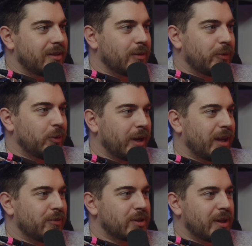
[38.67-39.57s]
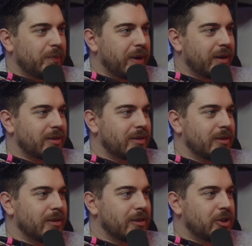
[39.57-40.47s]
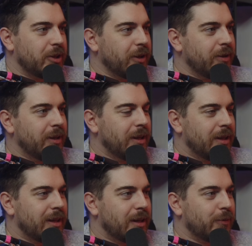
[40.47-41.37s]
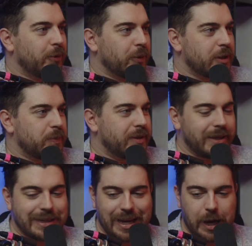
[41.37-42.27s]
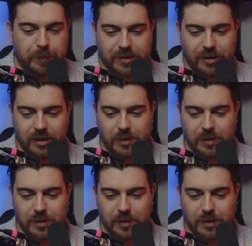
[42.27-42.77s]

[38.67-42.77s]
So we've all kind of just come back to the studio for this particular episode.